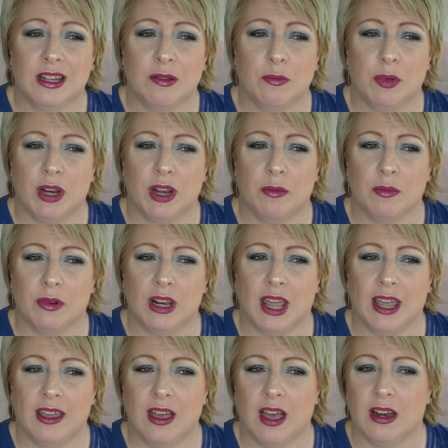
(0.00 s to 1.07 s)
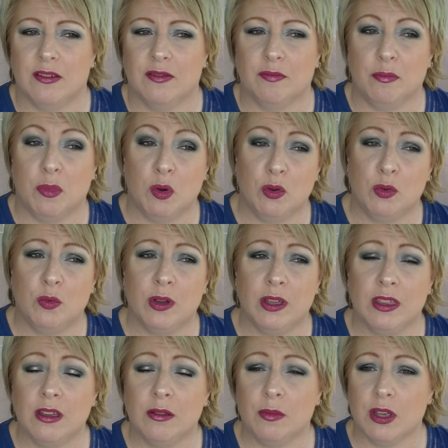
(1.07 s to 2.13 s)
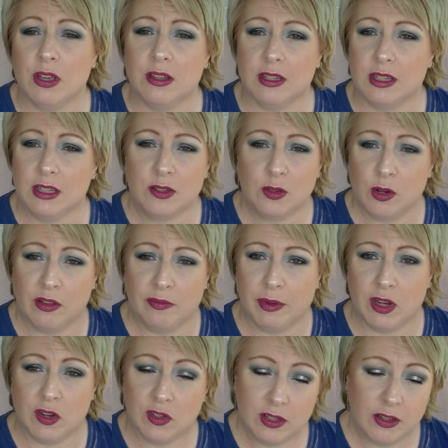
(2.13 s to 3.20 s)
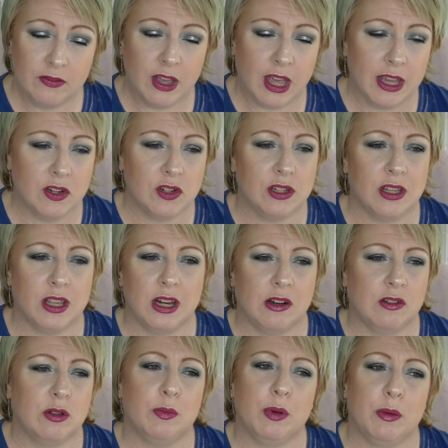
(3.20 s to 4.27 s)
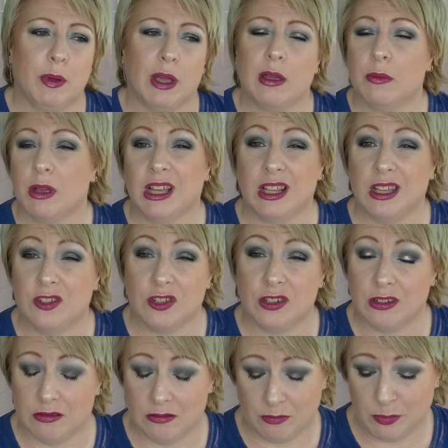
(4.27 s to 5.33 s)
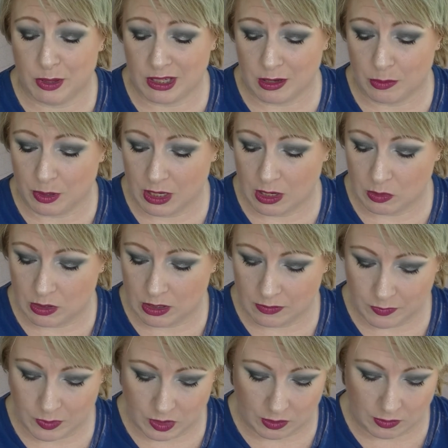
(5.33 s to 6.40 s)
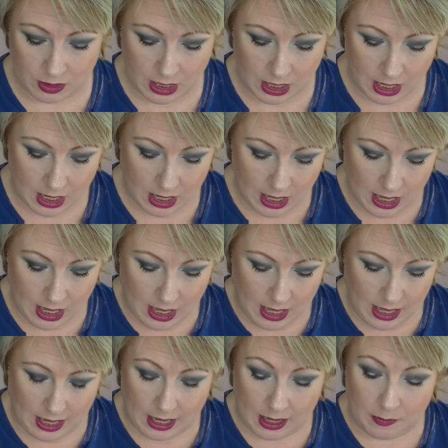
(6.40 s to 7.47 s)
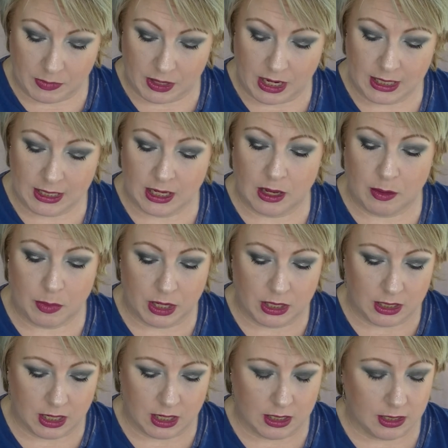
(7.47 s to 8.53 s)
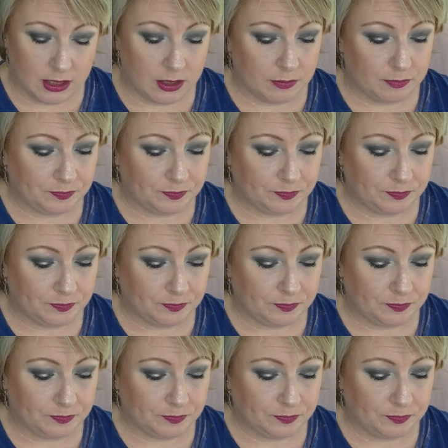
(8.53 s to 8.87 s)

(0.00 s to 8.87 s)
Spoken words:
but I'm like kind of bored with it because it's all I've been using for ages, then I'll just put it back in my collection and pick something else. So the next thing I picked is